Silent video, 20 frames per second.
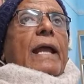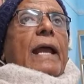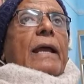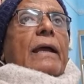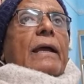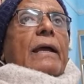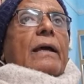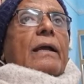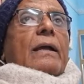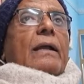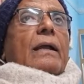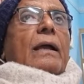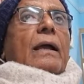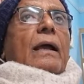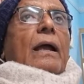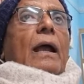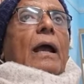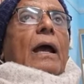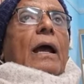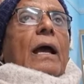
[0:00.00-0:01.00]
anger,
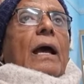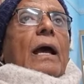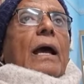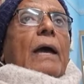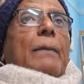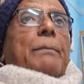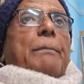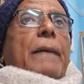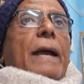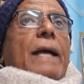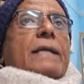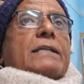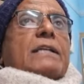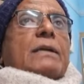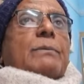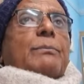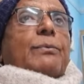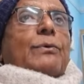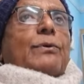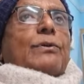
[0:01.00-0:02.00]

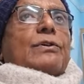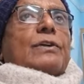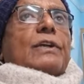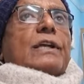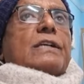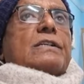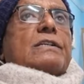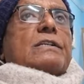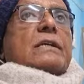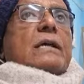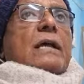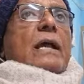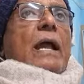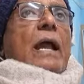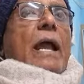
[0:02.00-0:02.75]
passive protest,